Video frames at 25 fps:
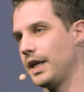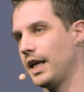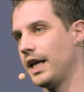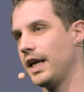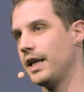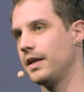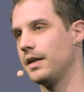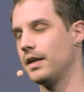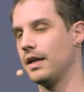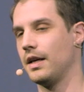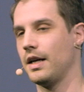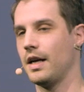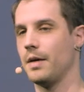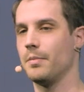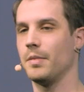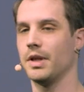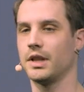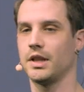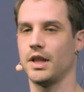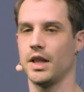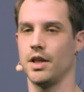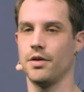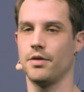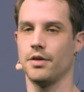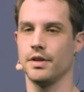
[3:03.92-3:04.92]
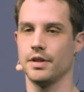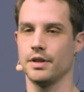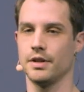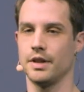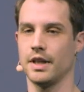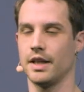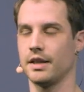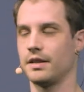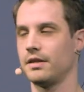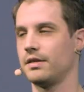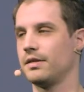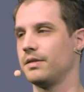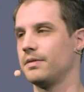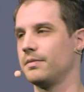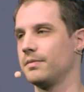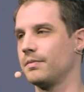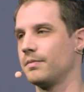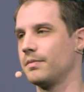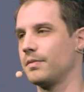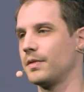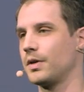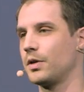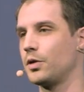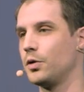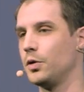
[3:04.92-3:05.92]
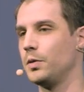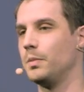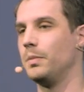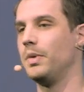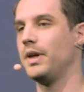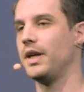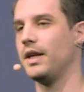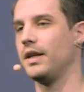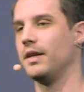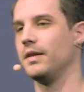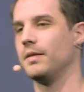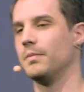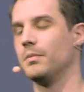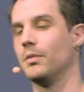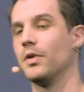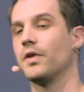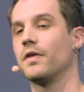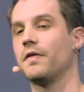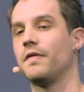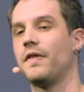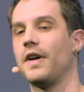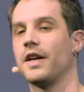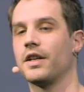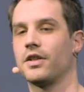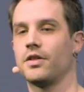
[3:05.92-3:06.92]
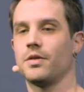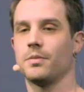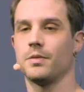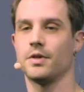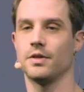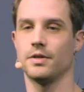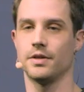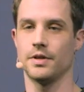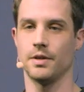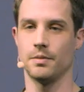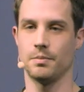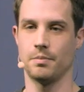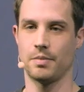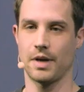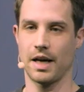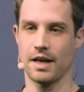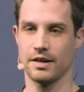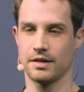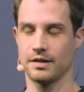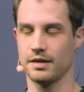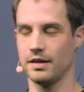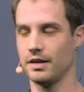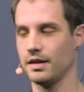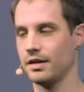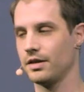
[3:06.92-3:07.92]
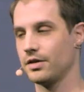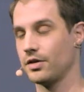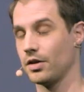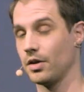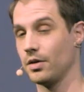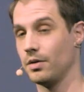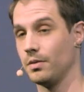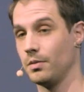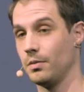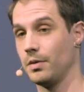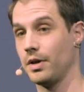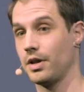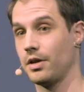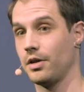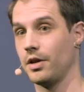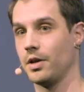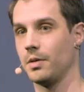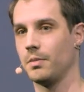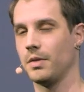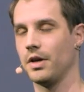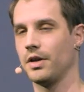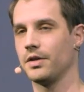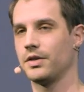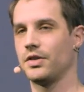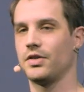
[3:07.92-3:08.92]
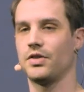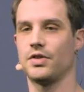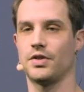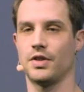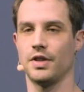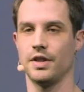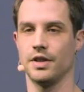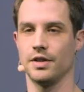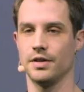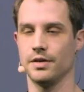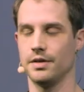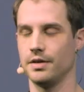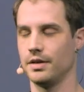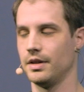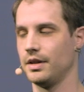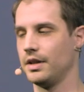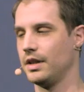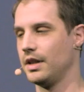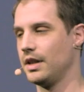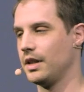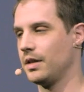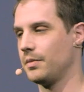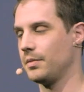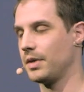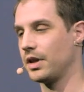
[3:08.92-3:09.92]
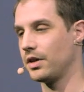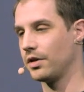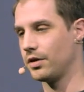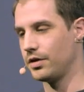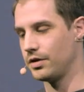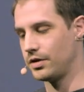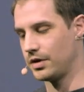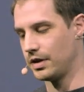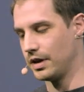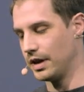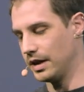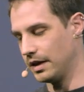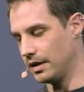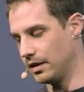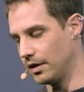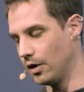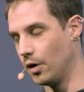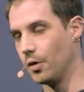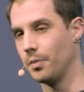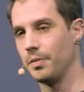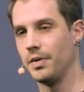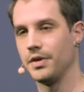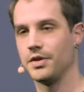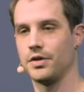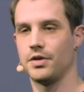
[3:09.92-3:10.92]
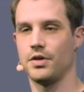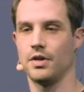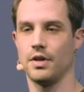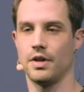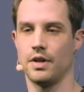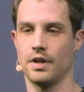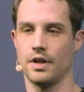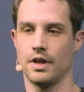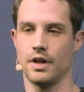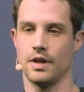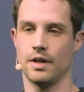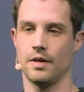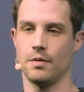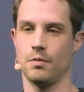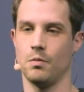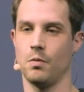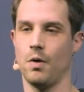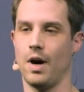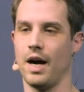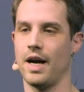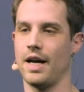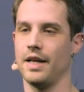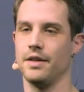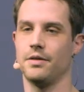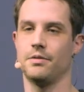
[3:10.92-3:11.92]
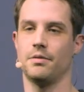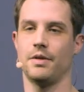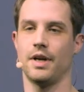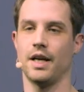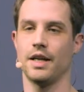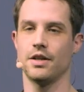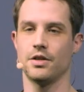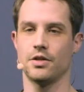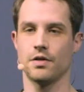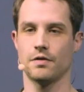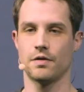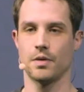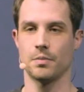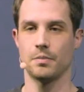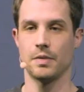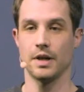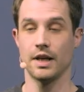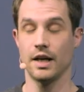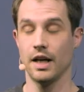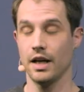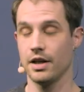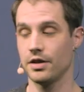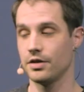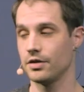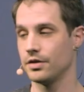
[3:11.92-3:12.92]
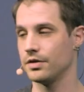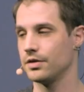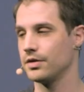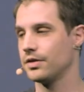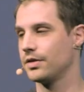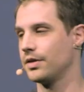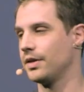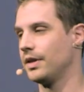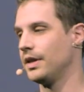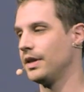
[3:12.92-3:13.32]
in a material that could be more functional than plastic. So we thought about steel, because it opens a wide range of applications.